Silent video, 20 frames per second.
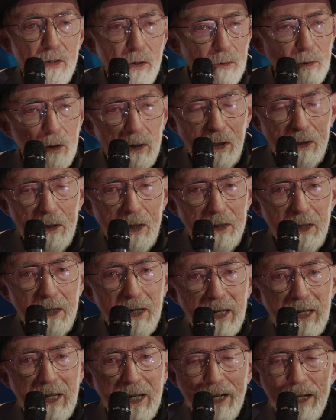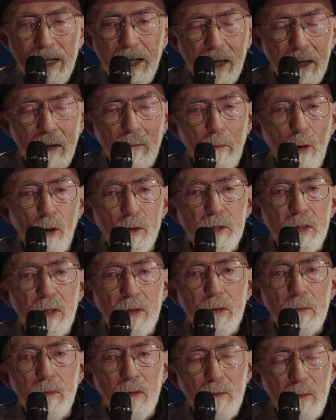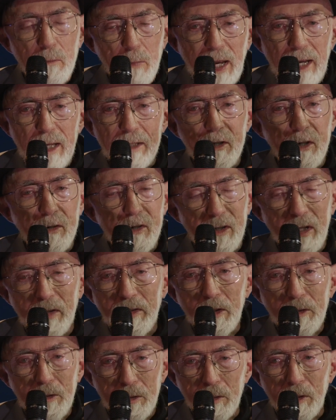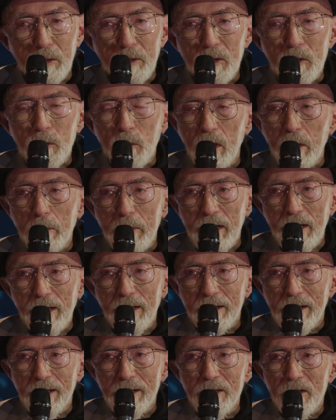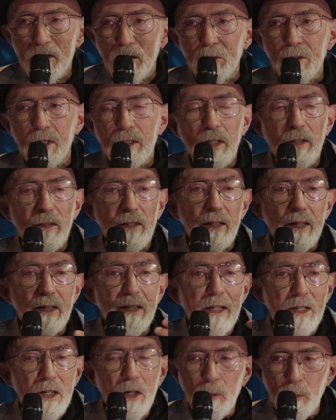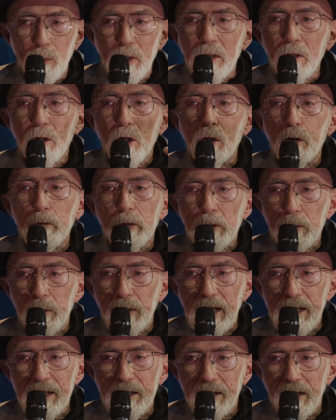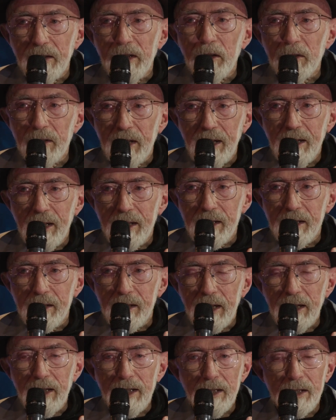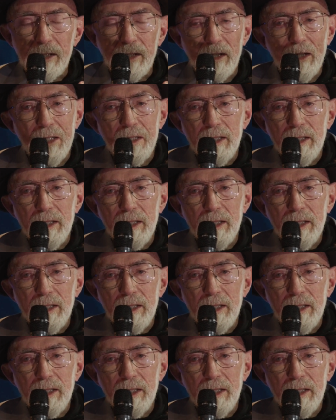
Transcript: You looked at most of the passengers on the cruise were Americans. You looked at the COVID rates in the United States.